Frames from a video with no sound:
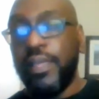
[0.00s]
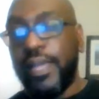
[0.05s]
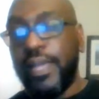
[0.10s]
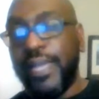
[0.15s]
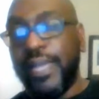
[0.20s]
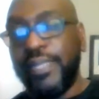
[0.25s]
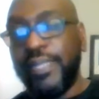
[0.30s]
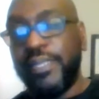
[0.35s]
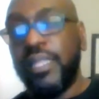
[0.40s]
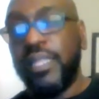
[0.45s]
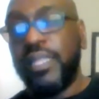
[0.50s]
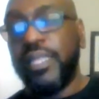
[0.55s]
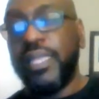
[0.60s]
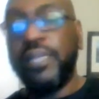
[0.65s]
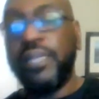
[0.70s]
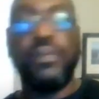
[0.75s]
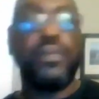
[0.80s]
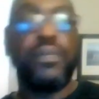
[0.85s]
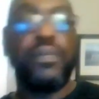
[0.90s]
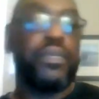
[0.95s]

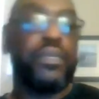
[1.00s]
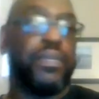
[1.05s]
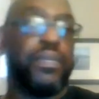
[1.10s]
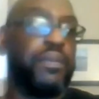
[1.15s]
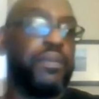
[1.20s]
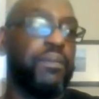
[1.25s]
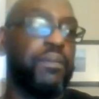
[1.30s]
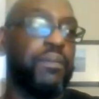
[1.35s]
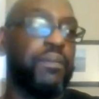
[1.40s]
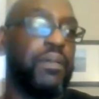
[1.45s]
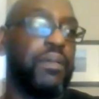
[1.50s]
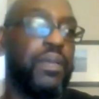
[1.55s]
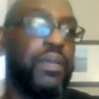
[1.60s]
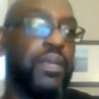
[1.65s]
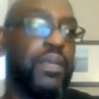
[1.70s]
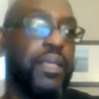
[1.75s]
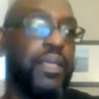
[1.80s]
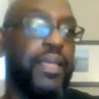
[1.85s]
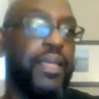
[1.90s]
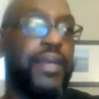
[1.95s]
Ideally,
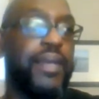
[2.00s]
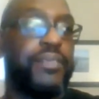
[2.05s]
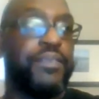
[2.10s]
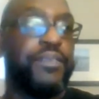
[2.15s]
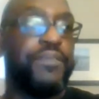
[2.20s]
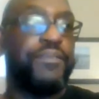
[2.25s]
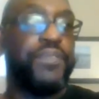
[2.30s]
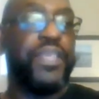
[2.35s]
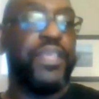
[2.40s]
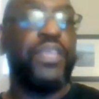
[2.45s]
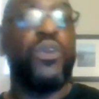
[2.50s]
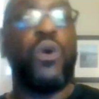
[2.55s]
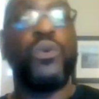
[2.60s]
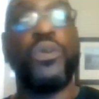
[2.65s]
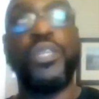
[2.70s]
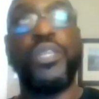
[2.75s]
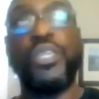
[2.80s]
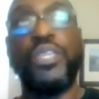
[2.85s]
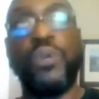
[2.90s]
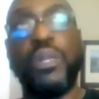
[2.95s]
as a fleet owner,
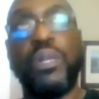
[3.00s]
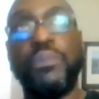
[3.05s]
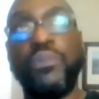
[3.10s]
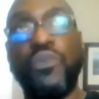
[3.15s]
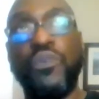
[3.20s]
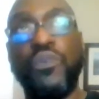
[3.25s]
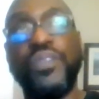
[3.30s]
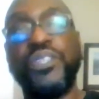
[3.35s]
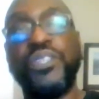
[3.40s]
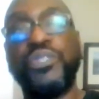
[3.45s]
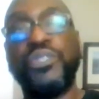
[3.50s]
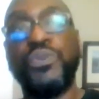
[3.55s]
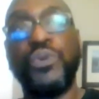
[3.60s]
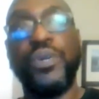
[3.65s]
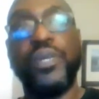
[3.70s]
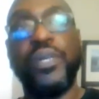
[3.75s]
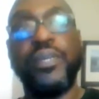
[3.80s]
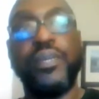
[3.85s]
you want to move into